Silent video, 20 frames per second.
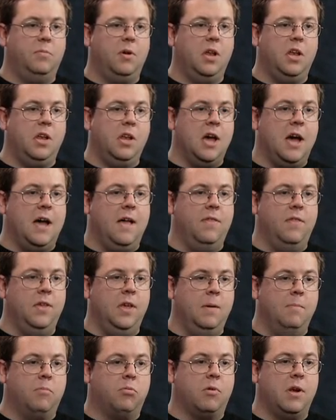but not
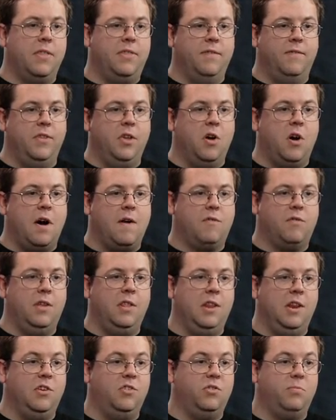the breadth of the
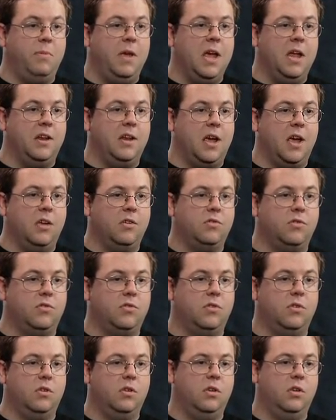offering that Expand
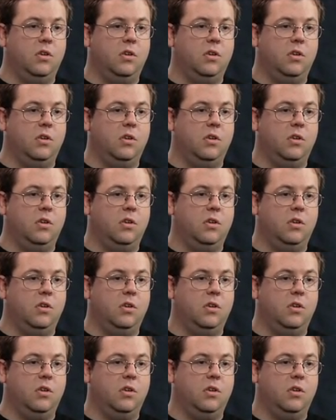has.